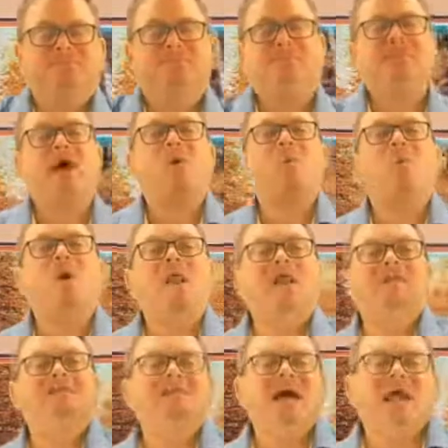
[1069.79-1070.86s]
Now, what
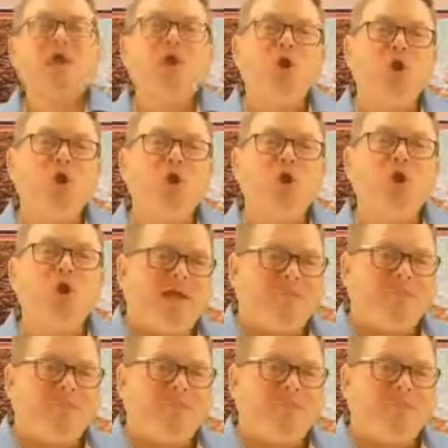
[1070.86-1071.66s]
does that look like